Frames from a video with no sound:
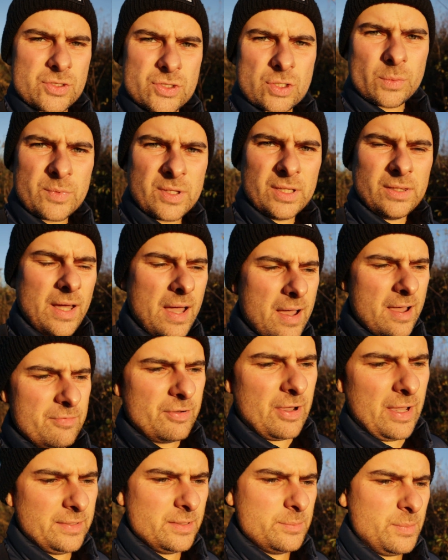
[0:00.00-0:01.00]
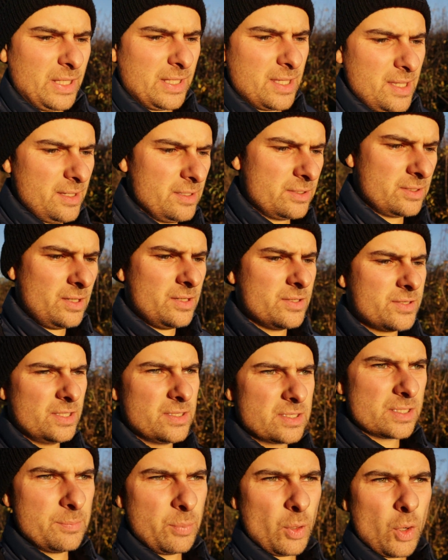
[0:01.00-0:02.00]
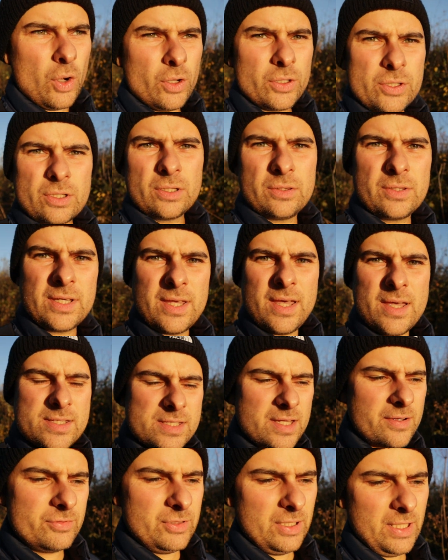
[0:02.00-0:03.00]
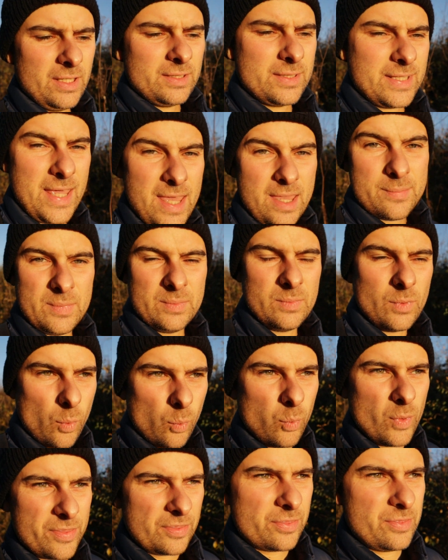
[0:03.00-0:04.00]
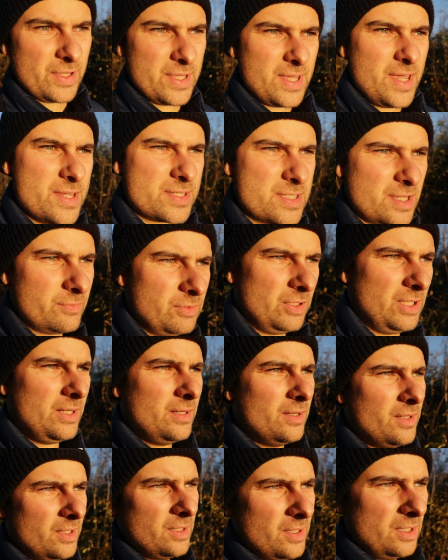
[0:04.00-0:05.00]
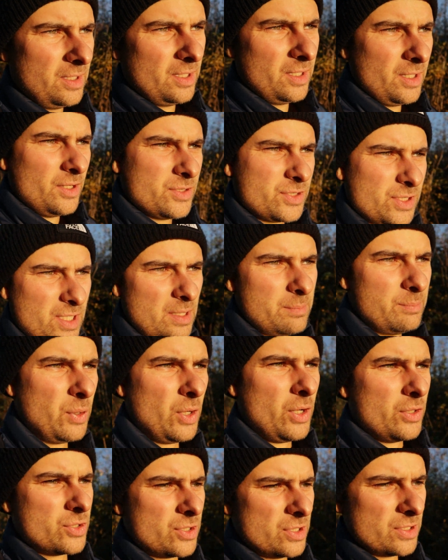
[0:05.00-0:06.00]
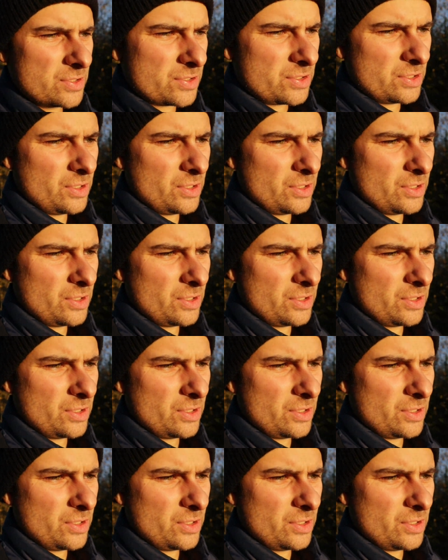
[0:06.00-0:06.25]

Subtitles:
something that I've had in my kit since I bought the K-70. It came with the K-70 as a kit purchase,